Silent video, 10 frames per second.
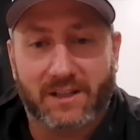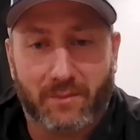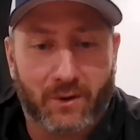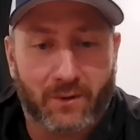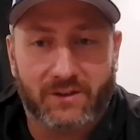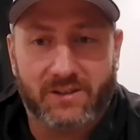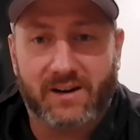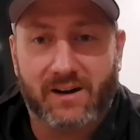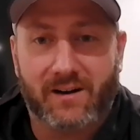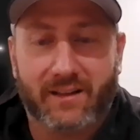to the boat and they'll
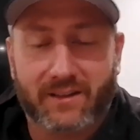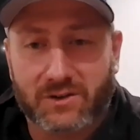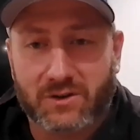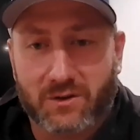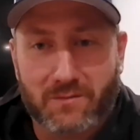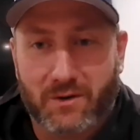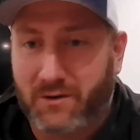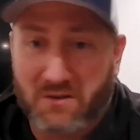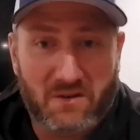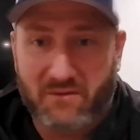sit underneath your trolling
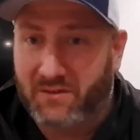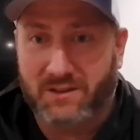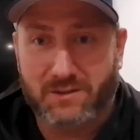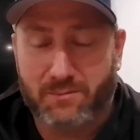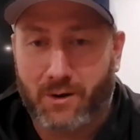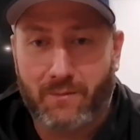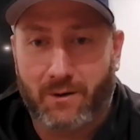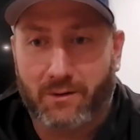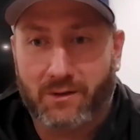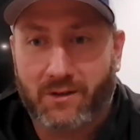motor, no different than smallmouth.